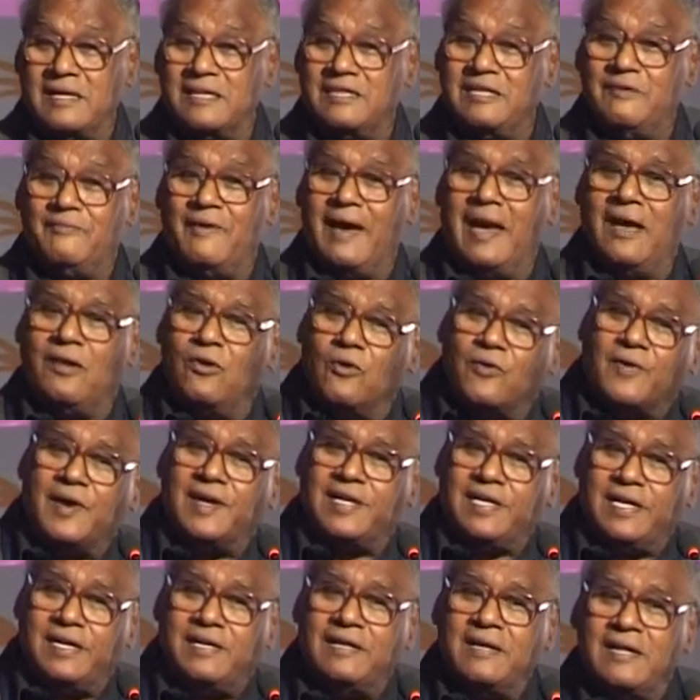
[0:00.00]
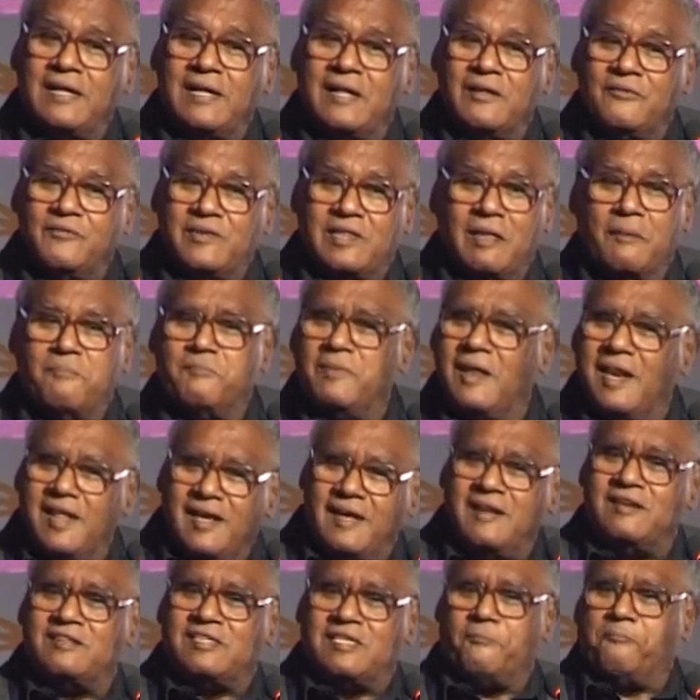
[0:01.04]
The way I look at it, with the
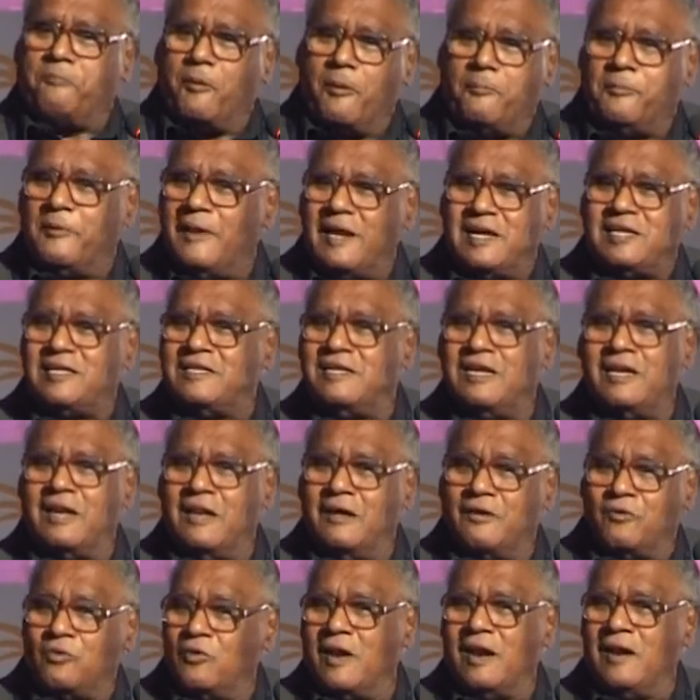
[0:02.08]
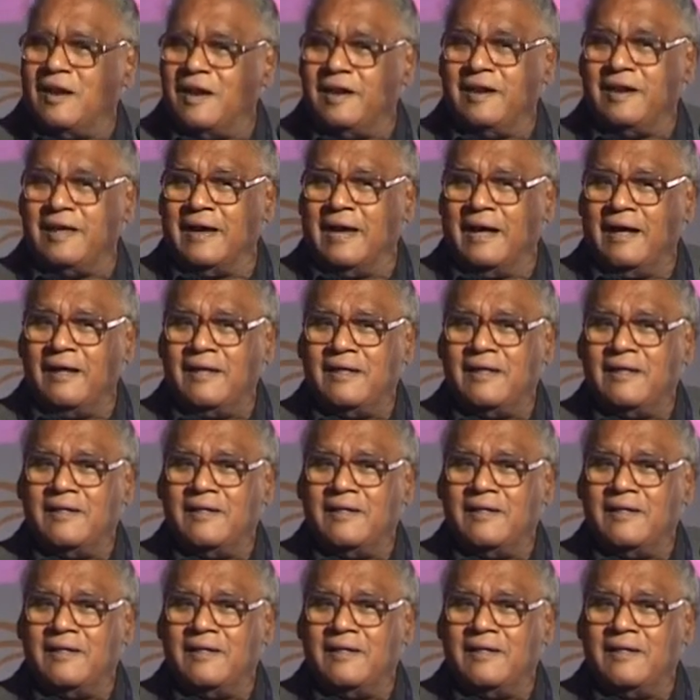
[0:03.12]
millions of population in rural India,